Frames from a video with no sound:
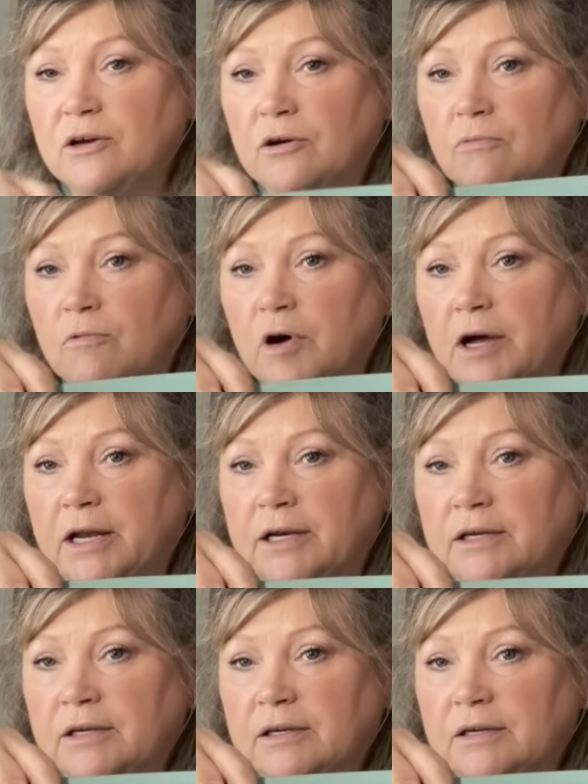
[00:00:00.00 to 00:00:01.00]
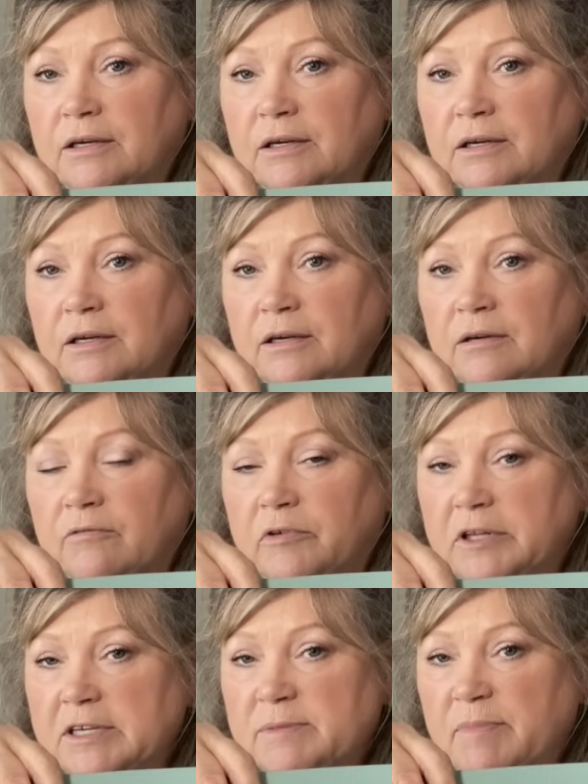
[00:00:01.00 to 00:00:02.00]
one for
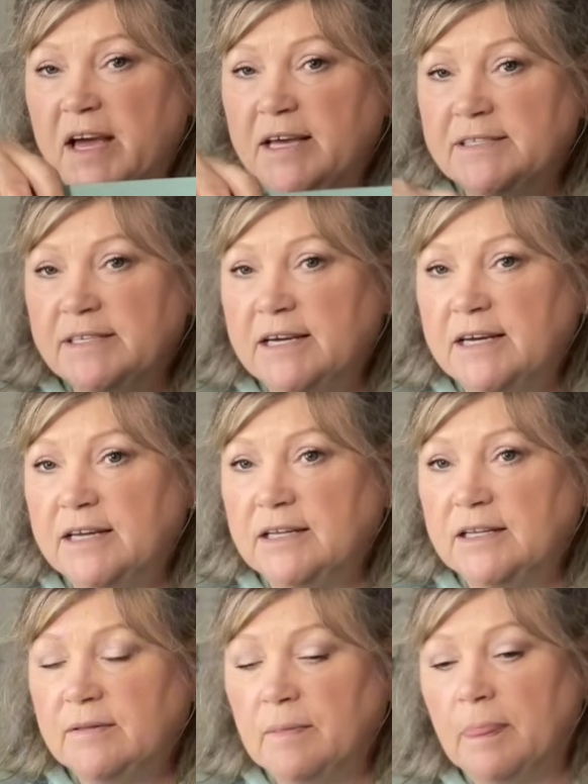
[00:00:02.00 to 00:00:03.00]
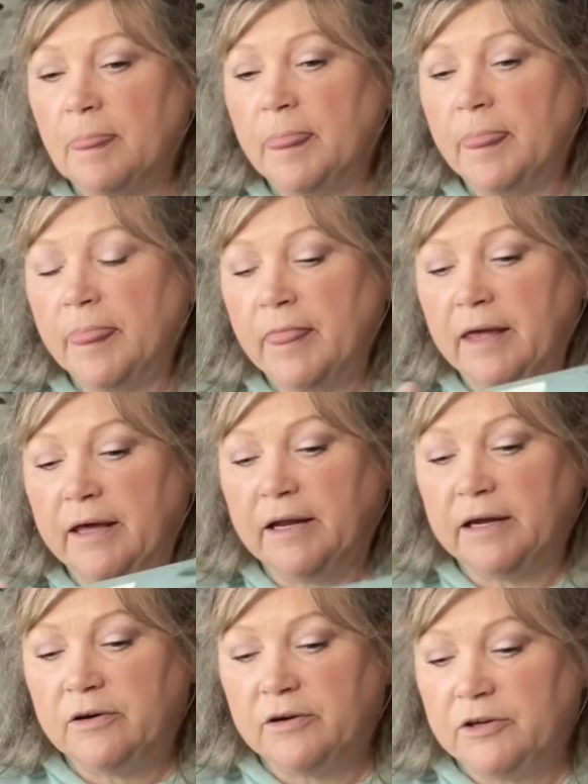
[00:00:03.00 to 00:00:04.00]
this basket, and I
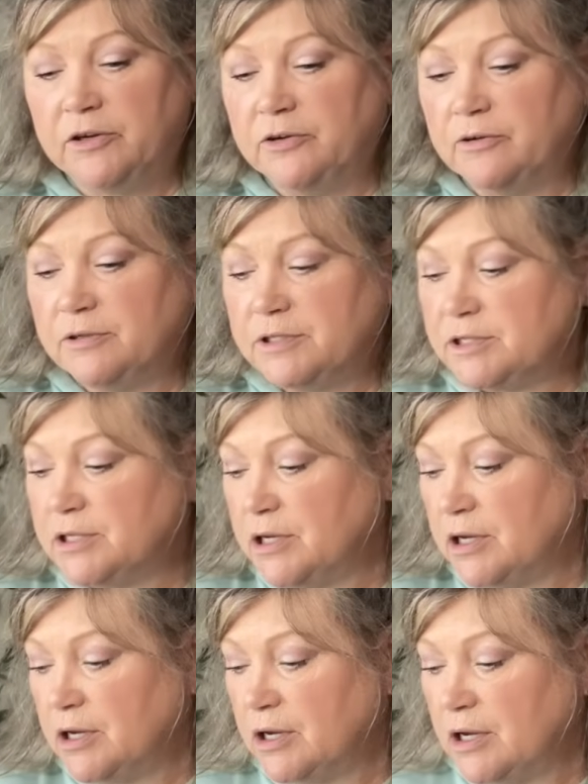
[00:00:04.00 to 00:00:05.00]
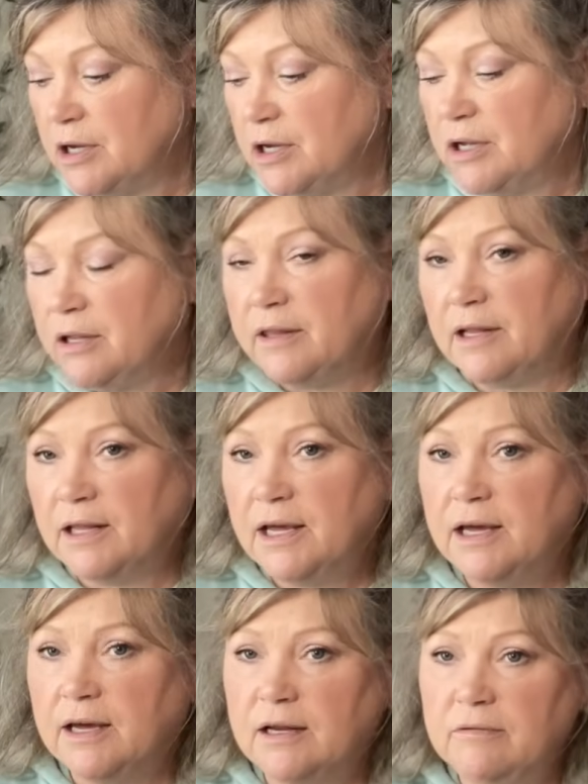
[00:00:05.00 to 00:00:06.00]
could use the
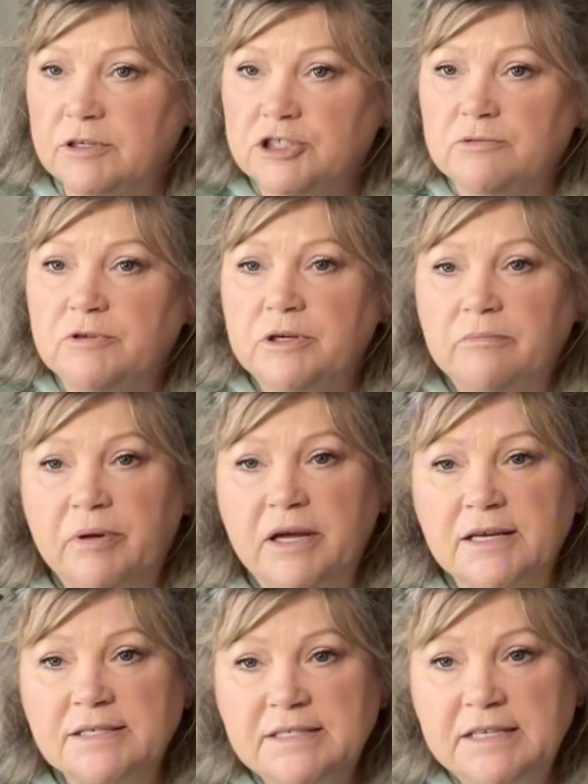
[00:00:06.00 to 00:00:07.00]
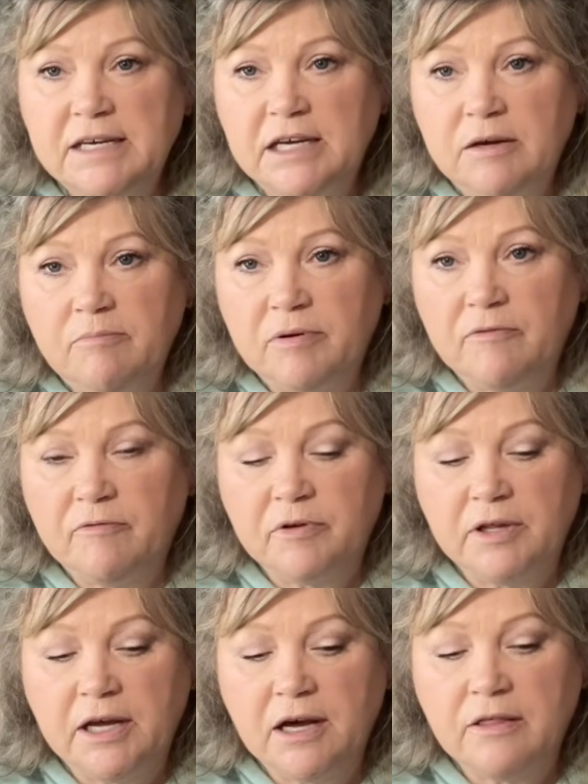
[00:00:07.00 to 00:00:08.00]
lid, which it wouldn't be as deep, for
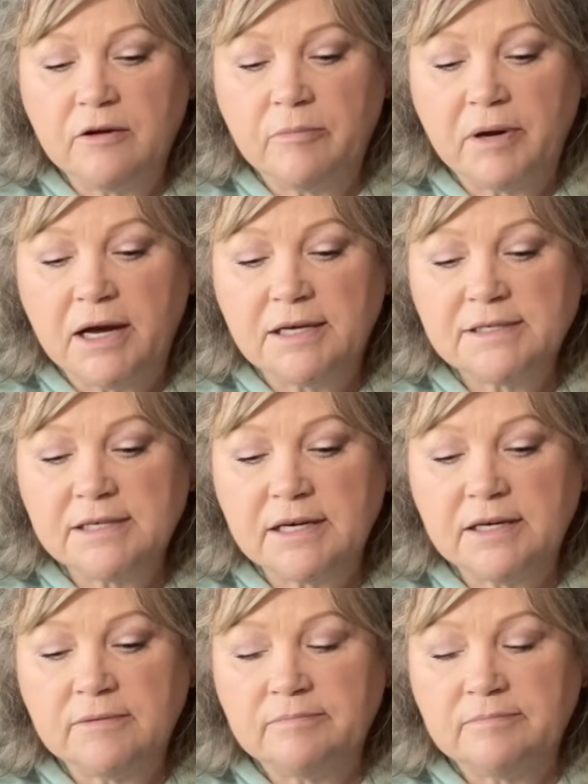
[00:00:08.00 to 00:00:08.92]
the other basket,